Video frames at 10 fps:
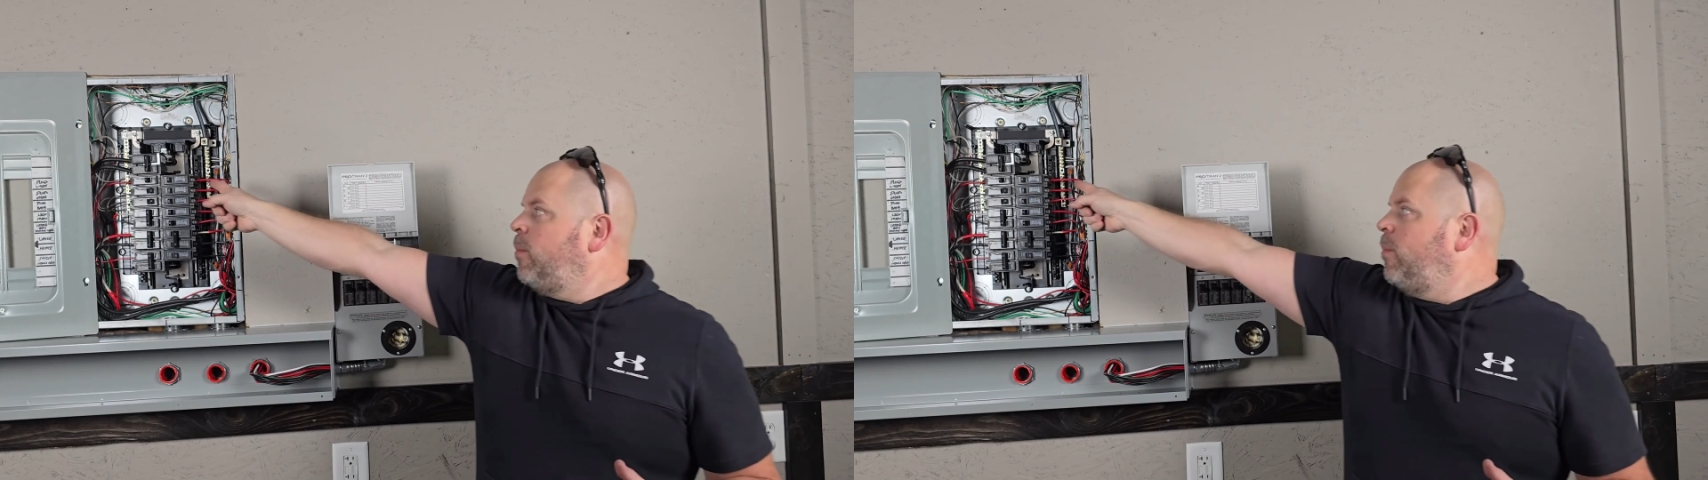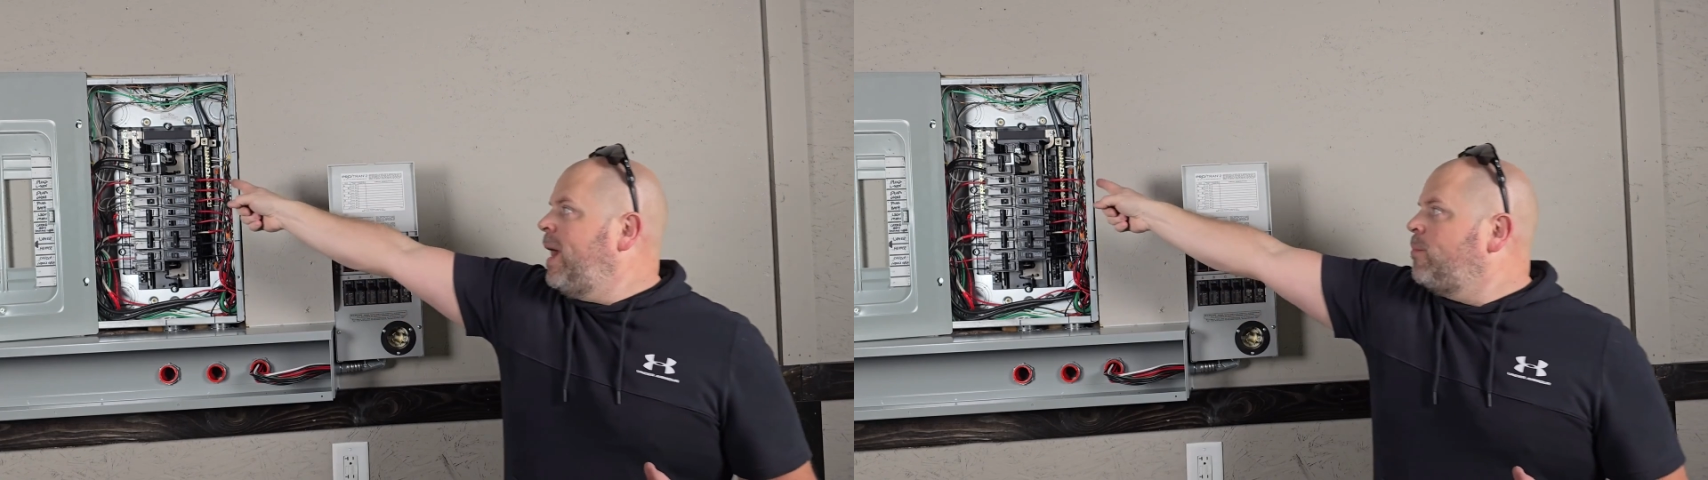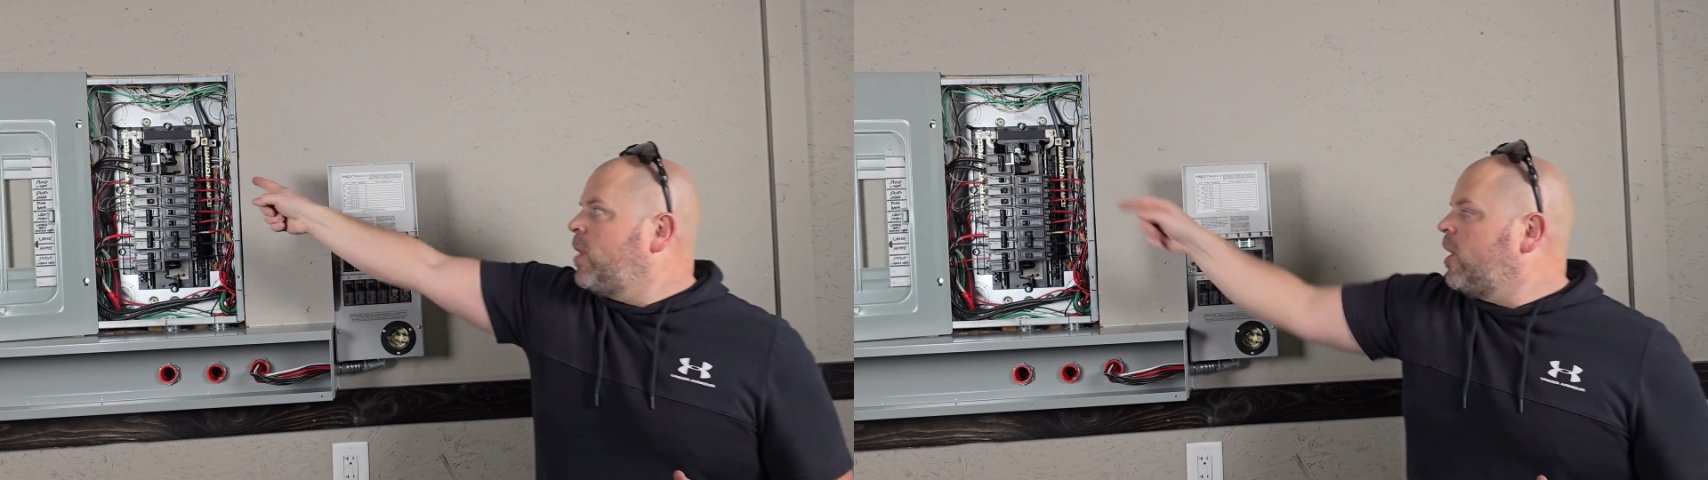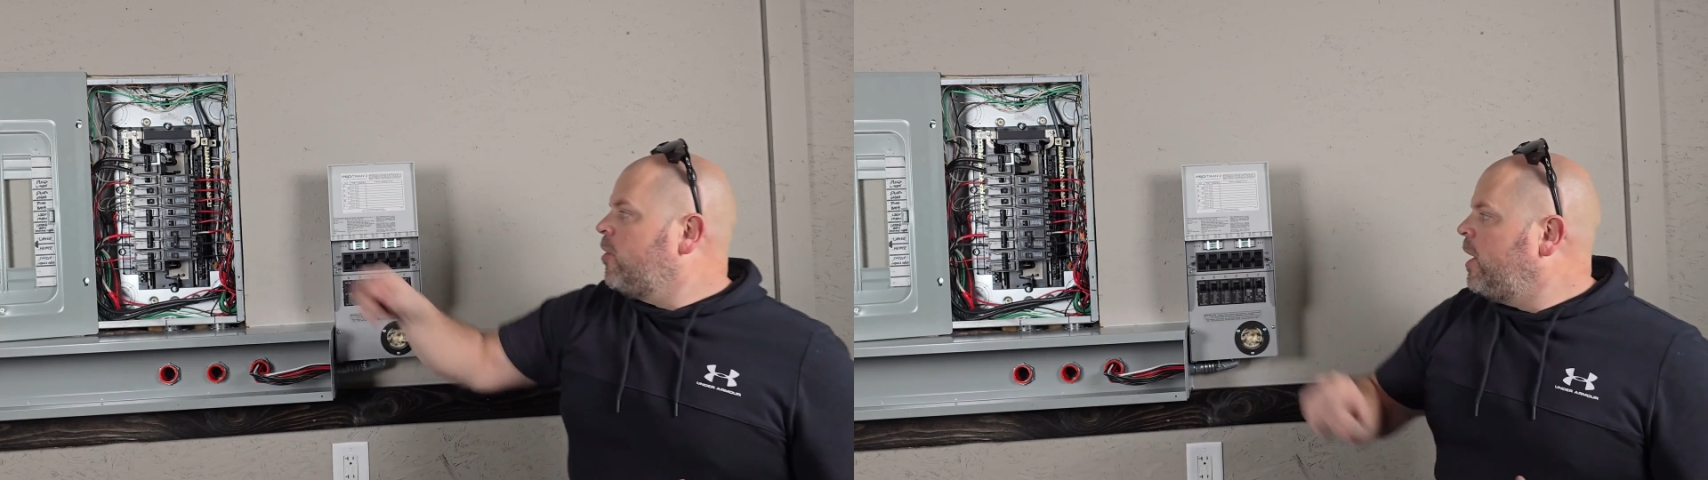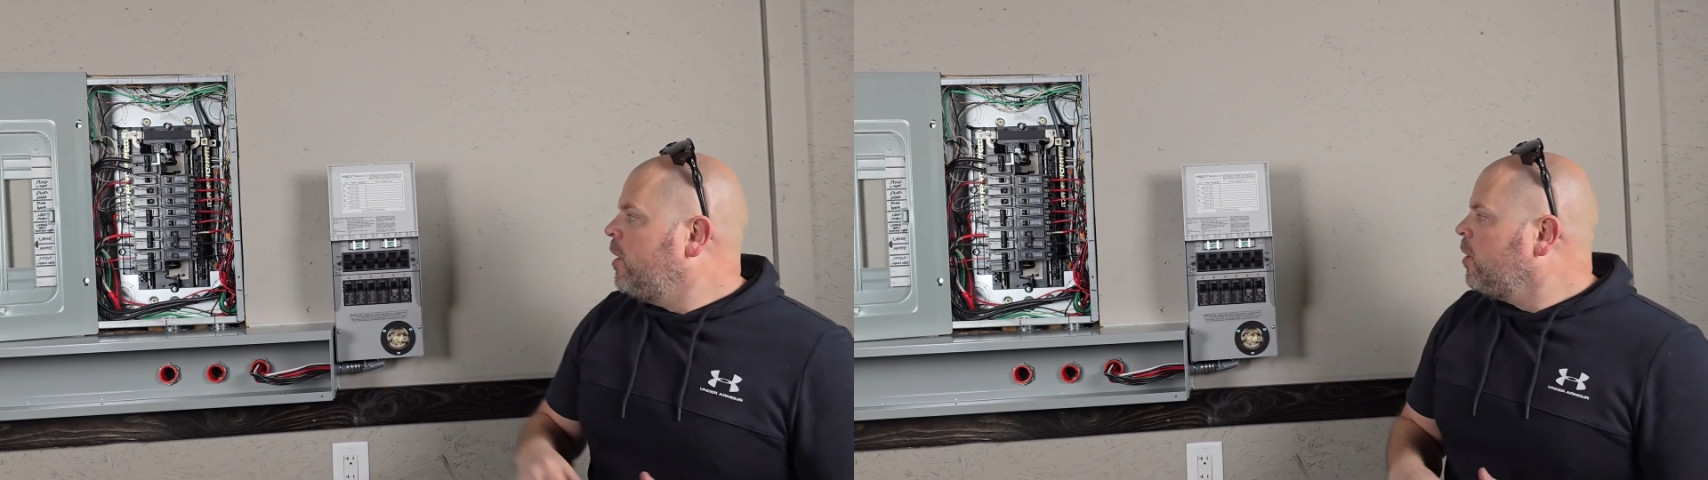main
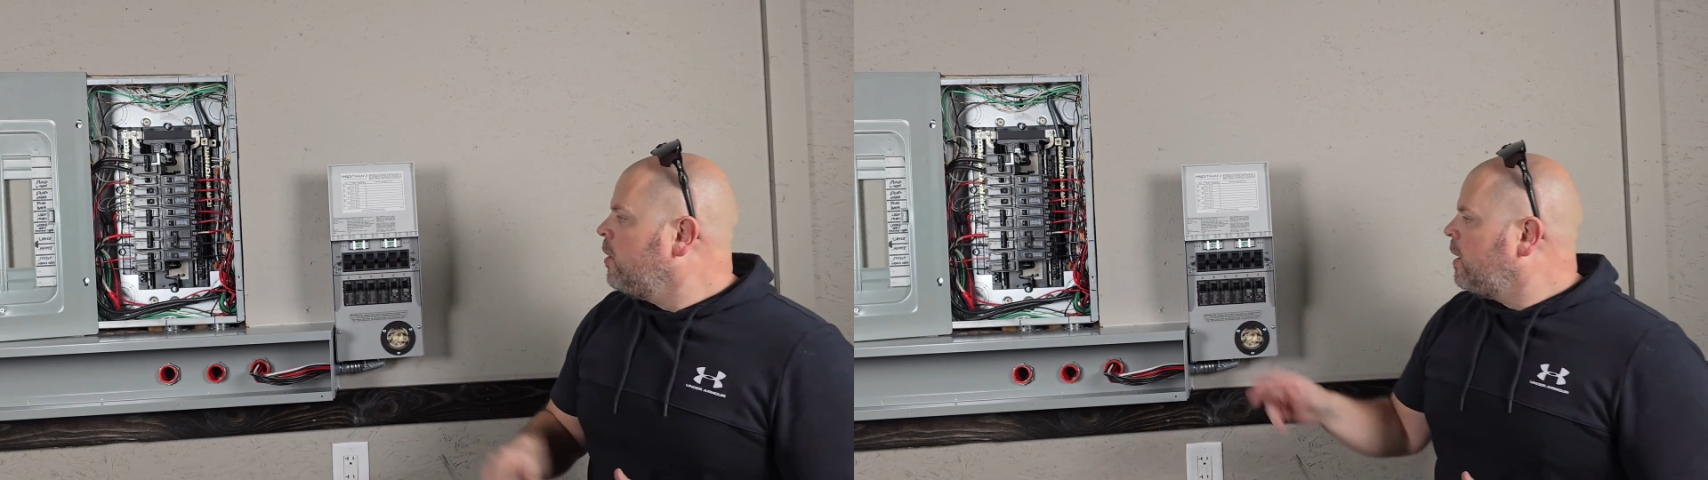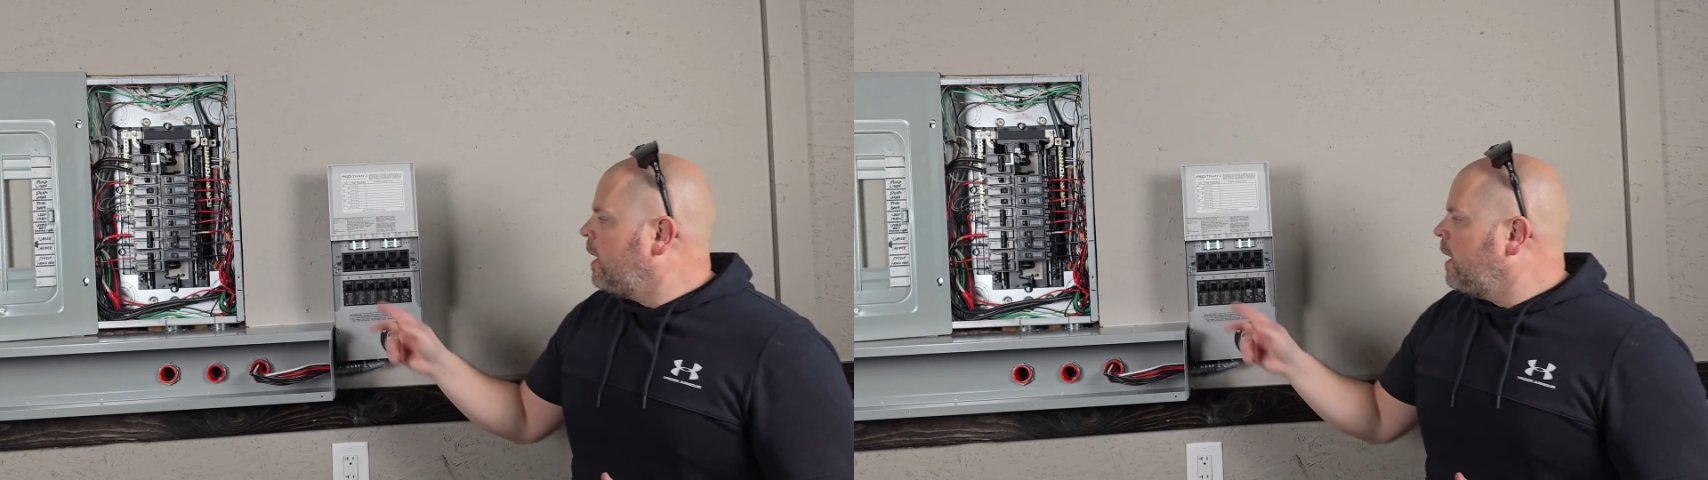breaker here,